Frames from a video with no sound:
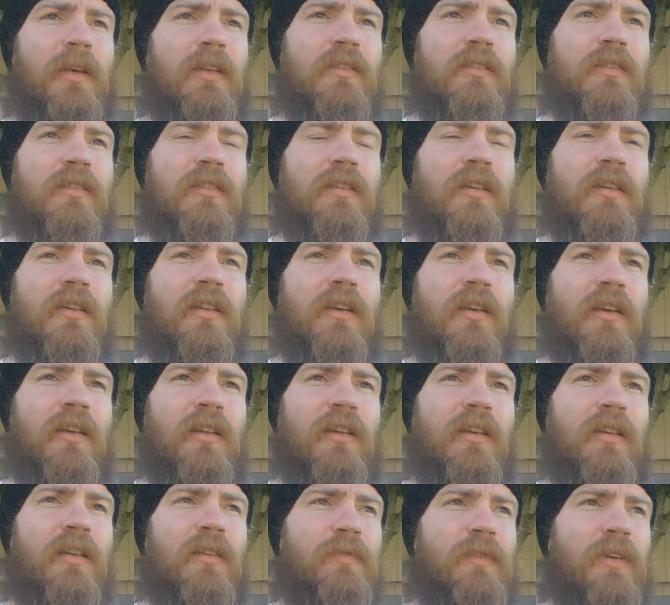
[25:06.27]
into studying
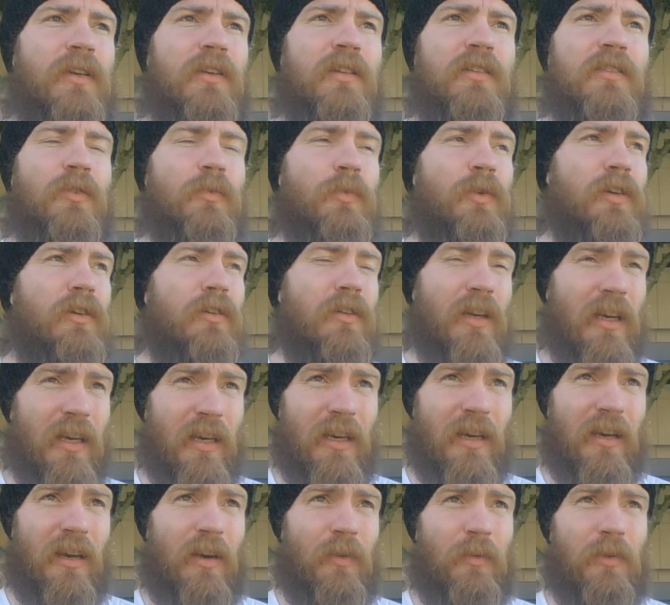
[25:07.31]
it. If there is a real
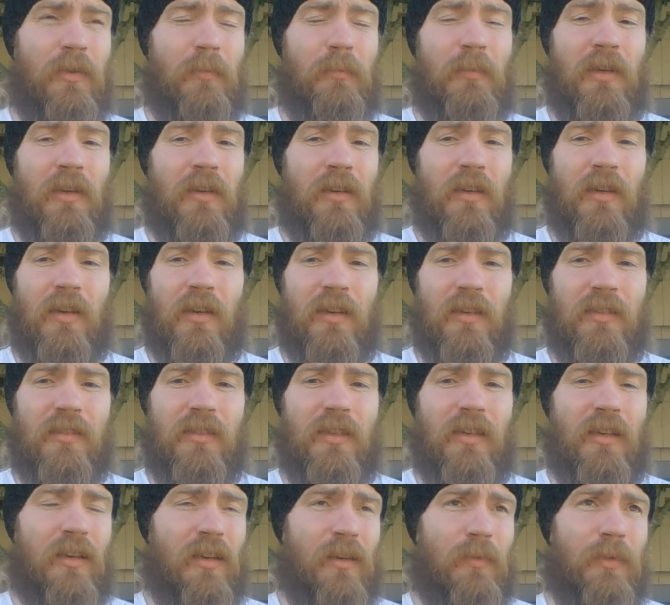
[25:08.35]
God, I want to be on God's
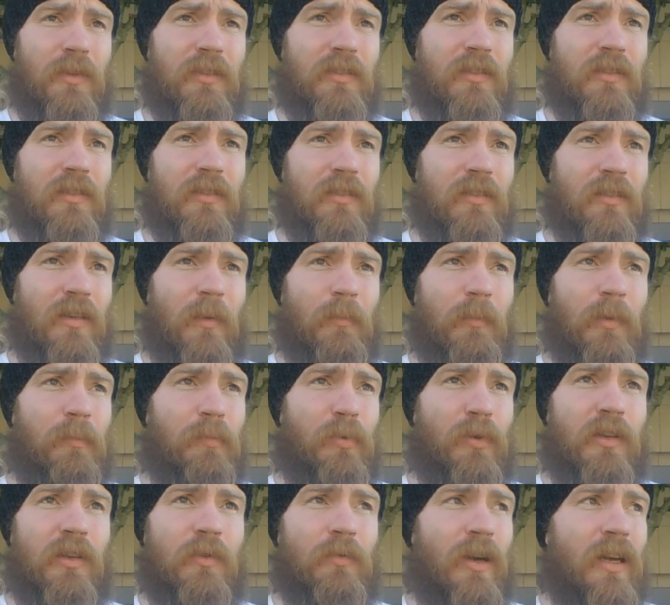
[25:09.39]
side. I'm a
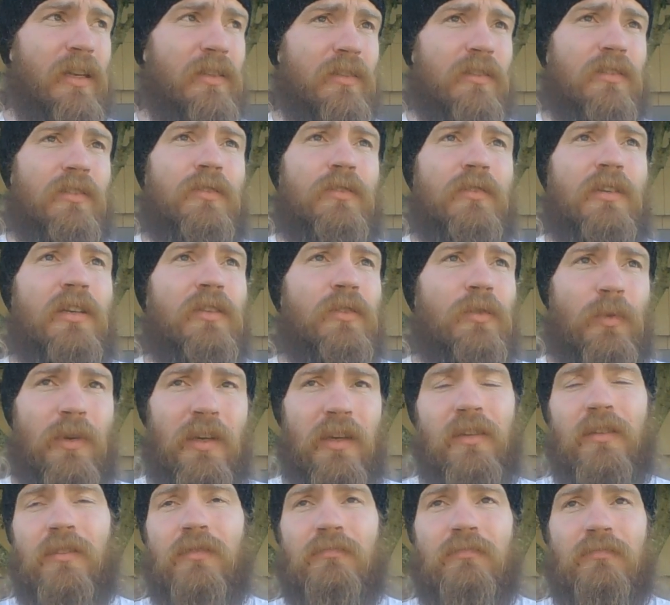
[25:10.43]
pretty righteous dude either
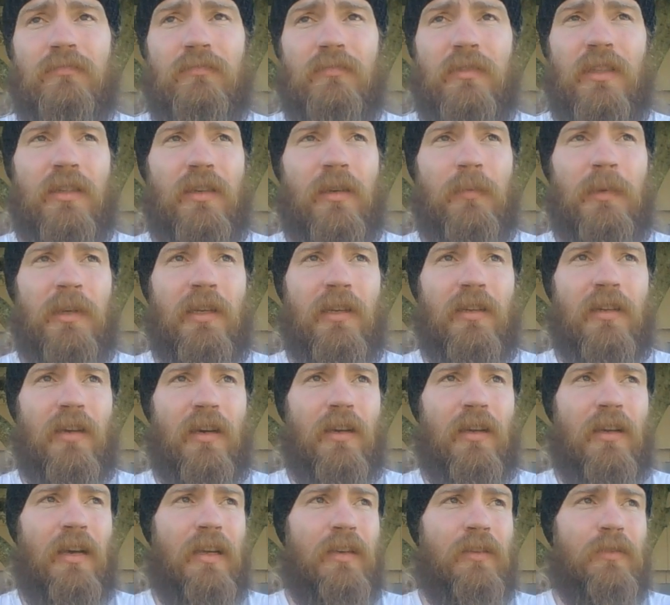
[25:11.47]
way. You know what I mean?
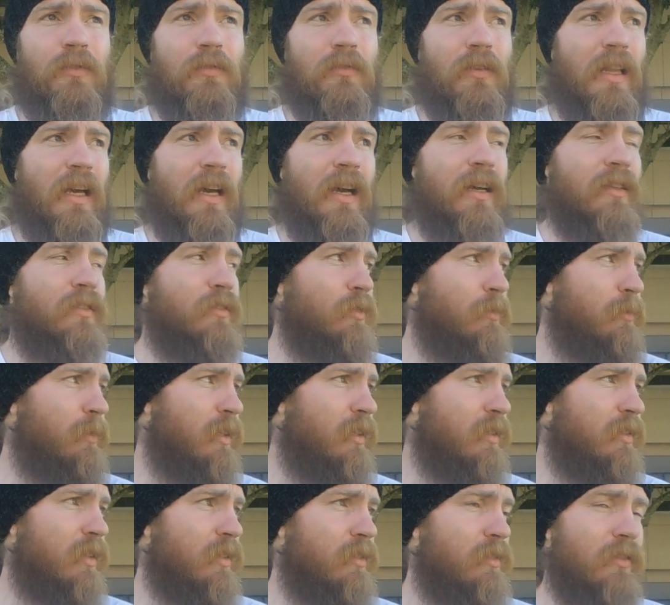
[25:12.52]
I don't lie too
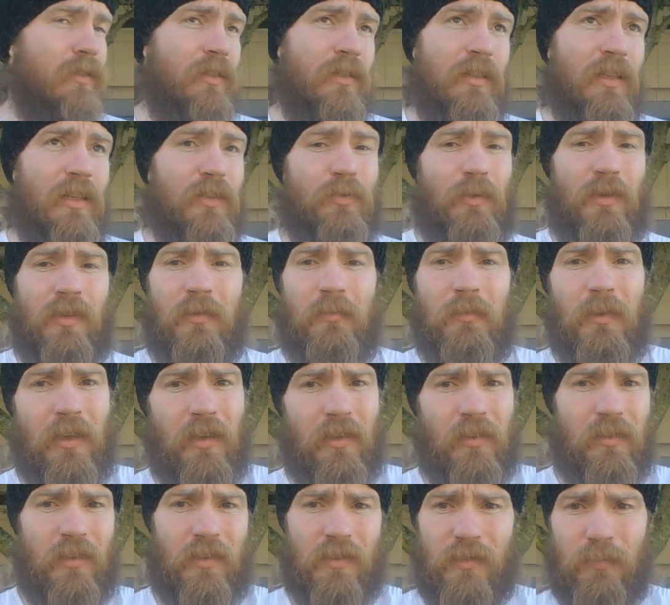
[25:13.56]
much, and that's why I'm
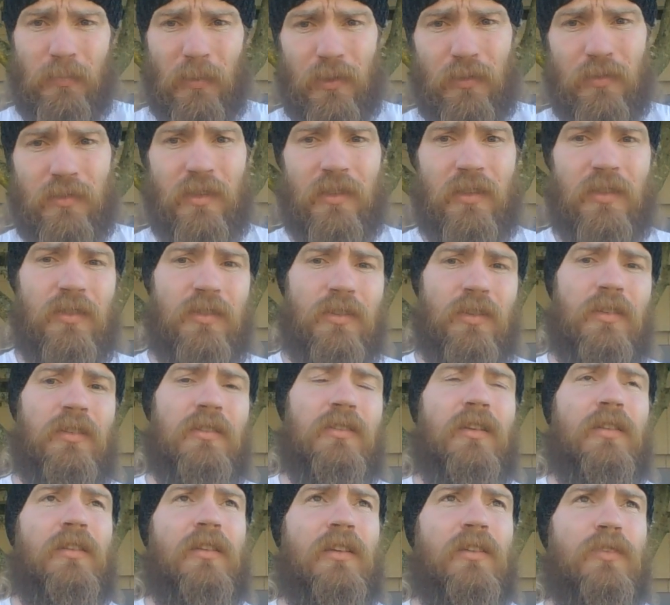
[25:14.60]
like exposing this
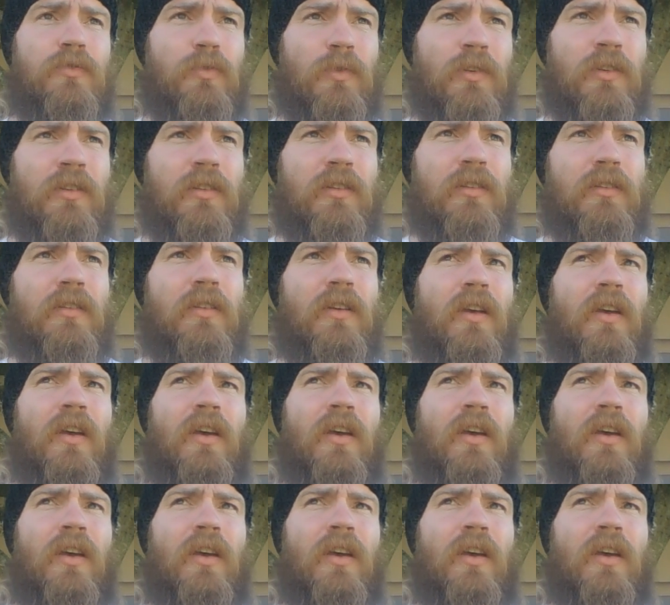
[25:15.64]
church. I think it's wrong.